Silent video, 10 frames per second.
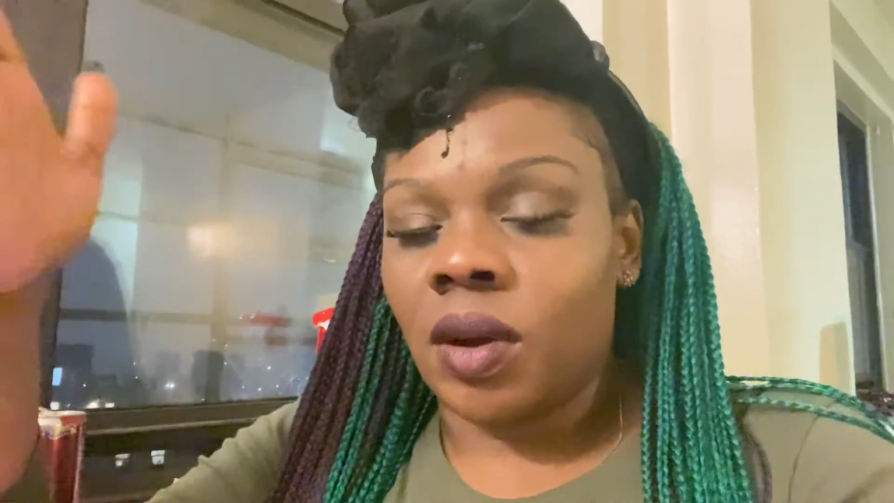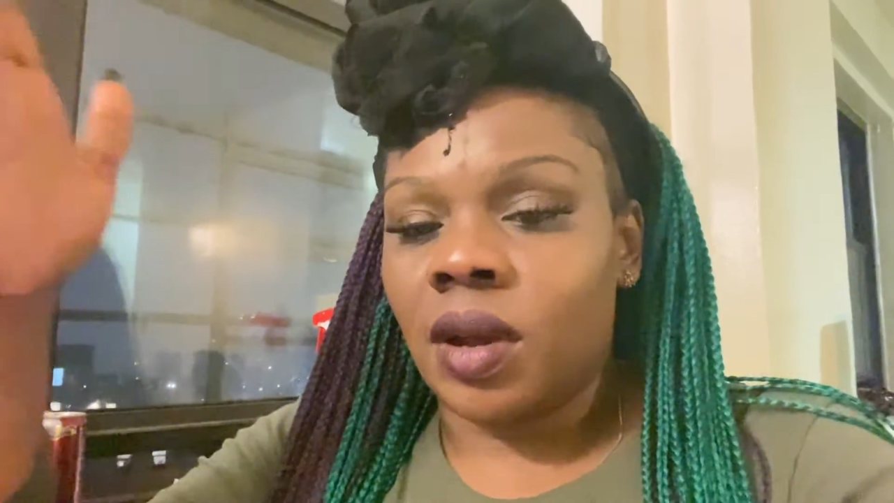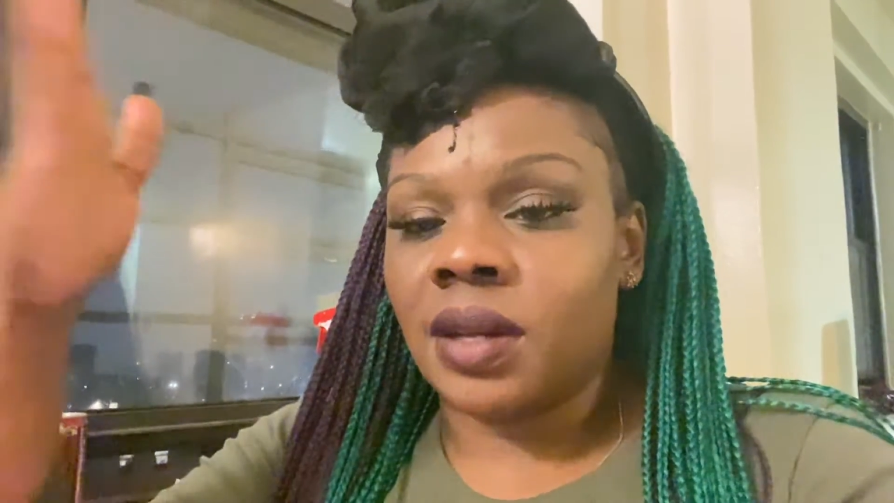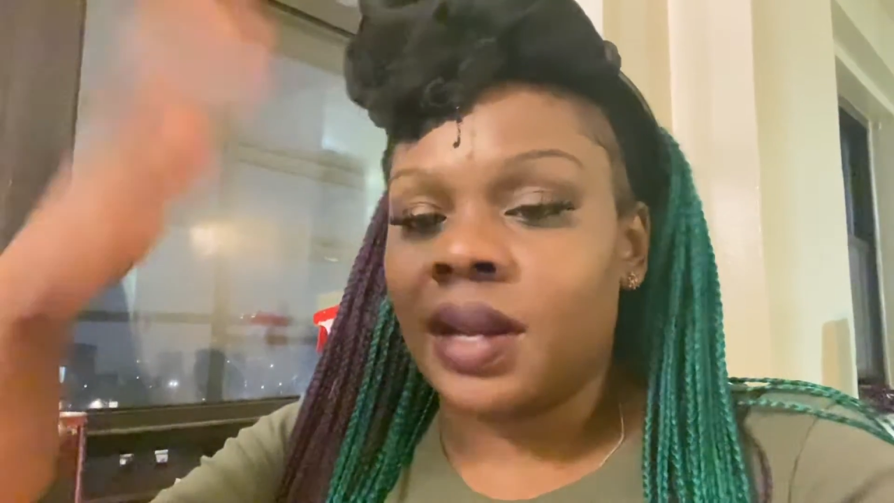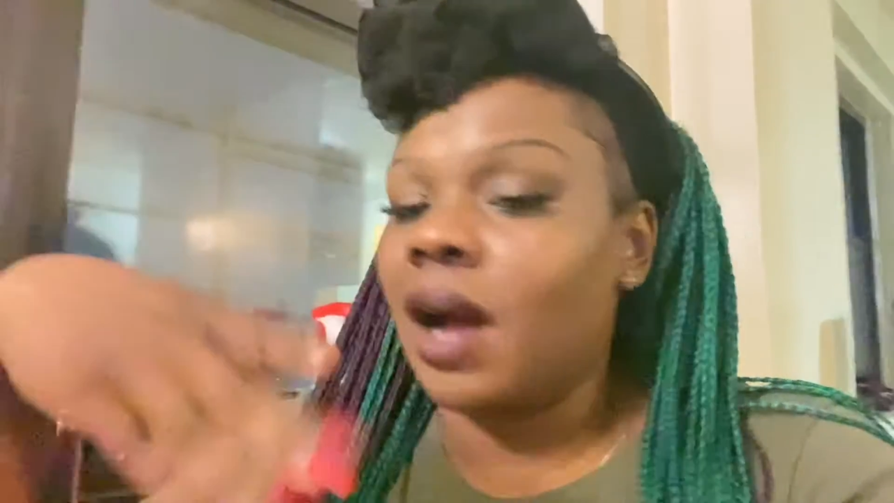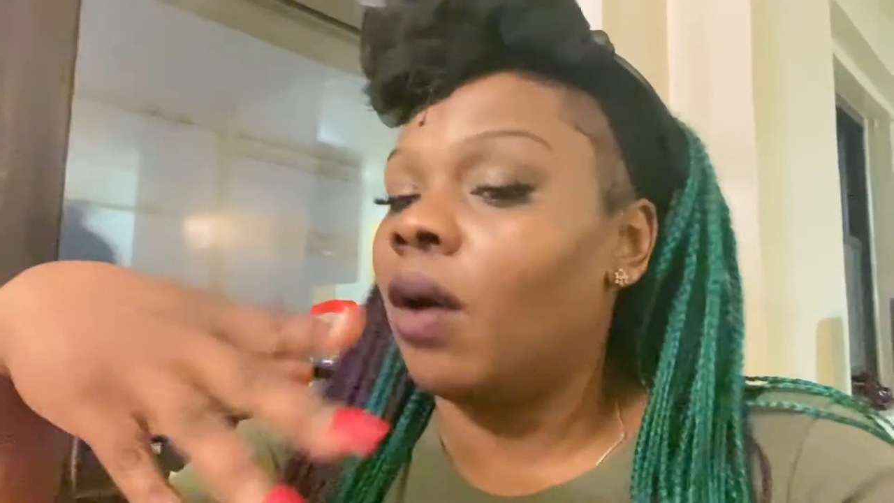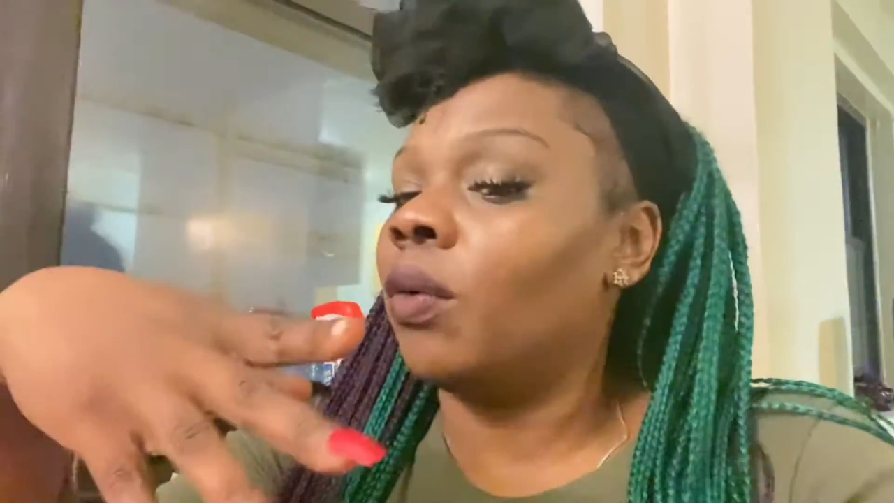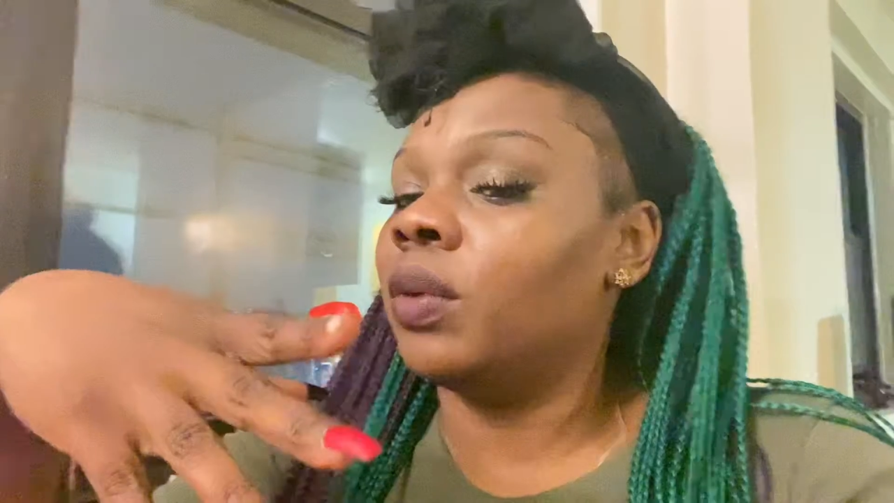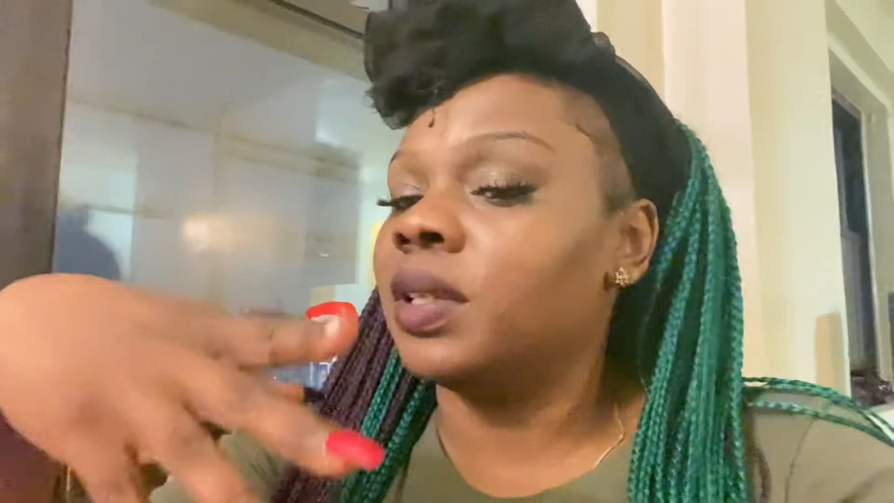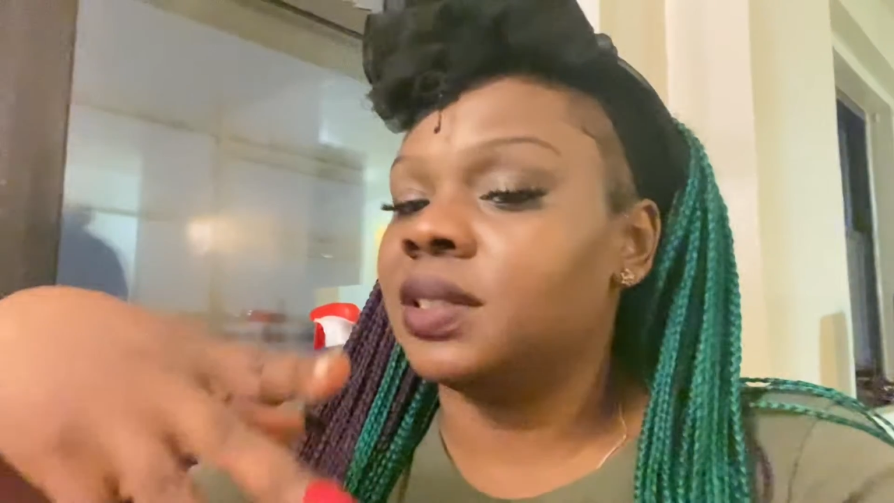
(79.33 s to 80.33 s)
Not
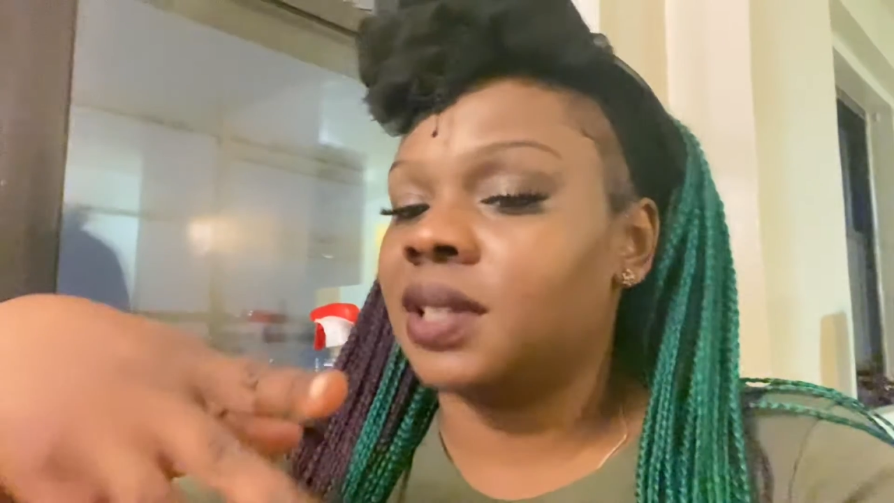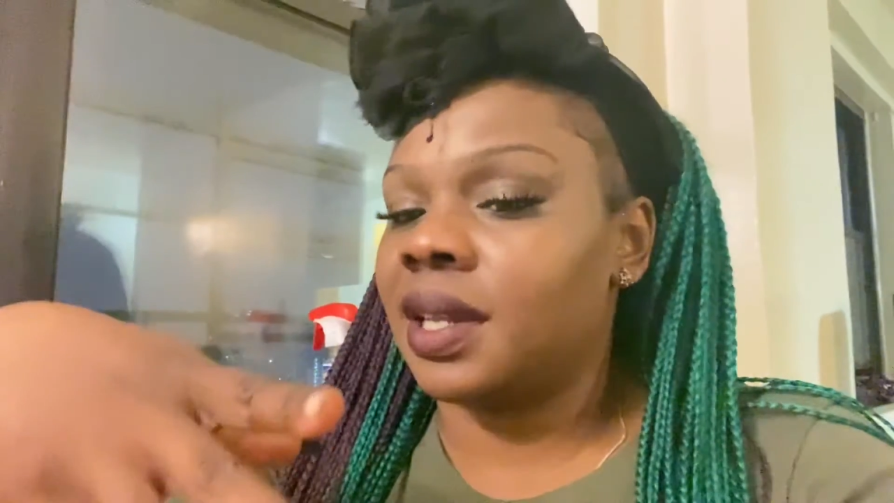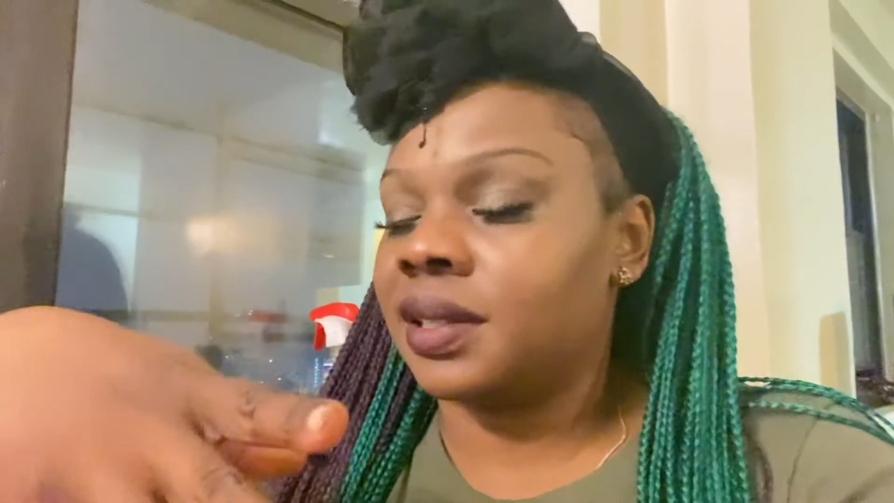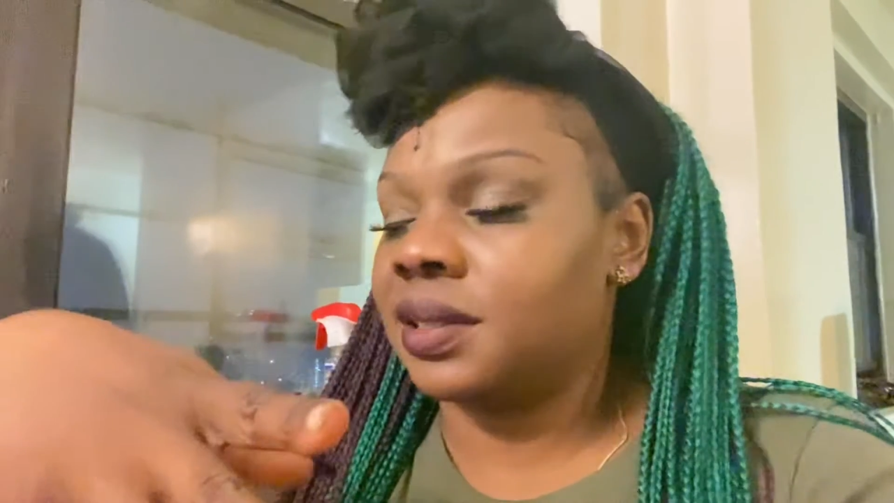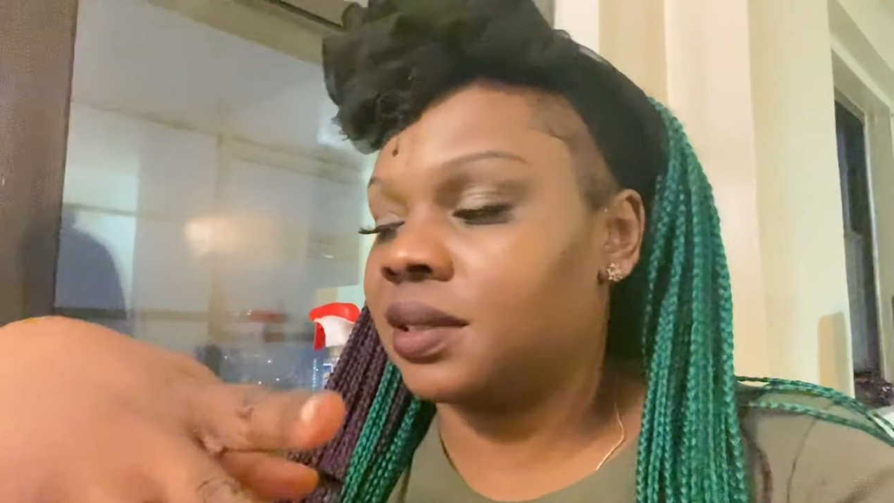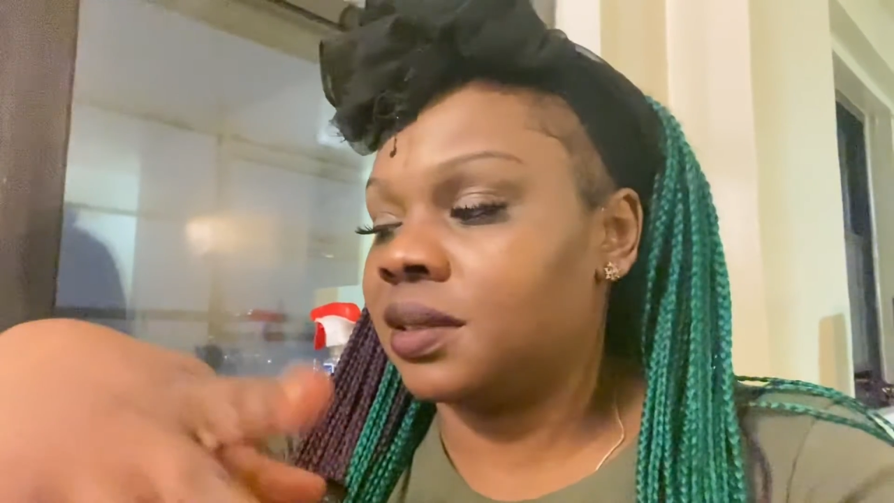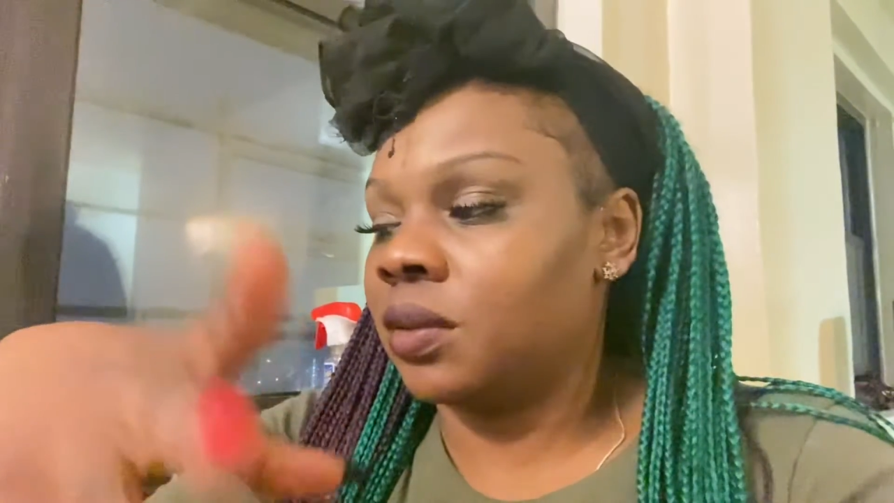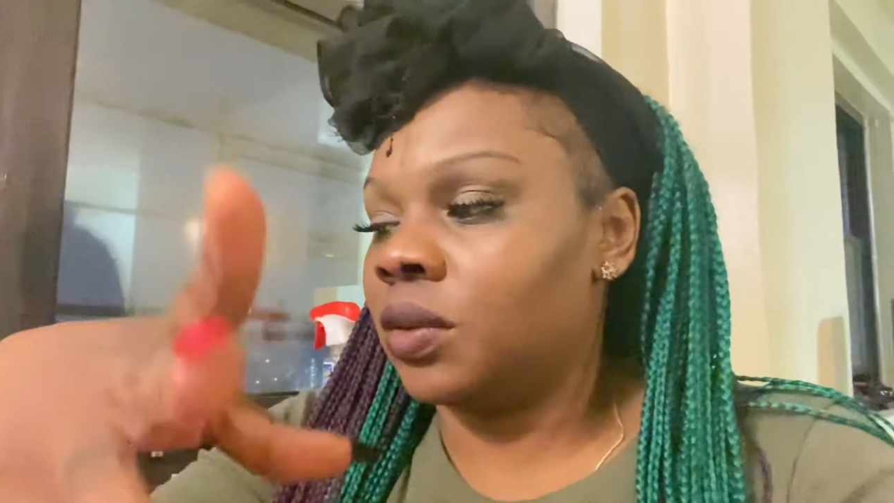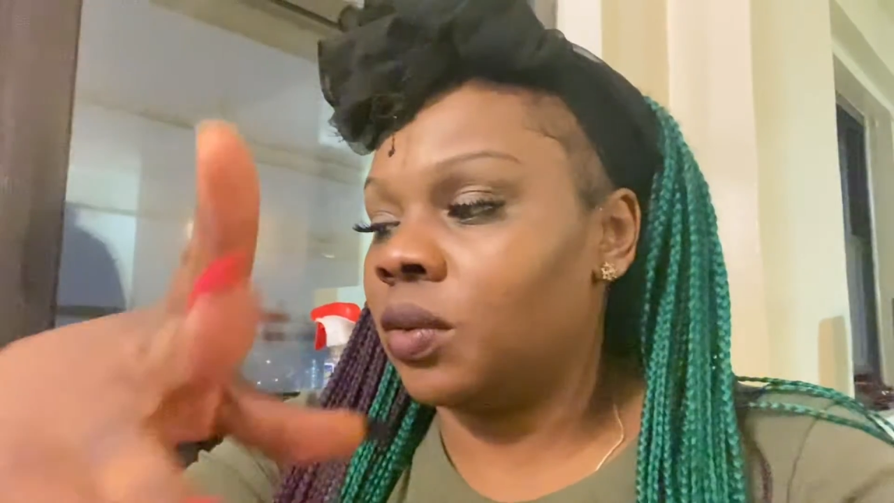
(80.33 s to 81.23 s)
only just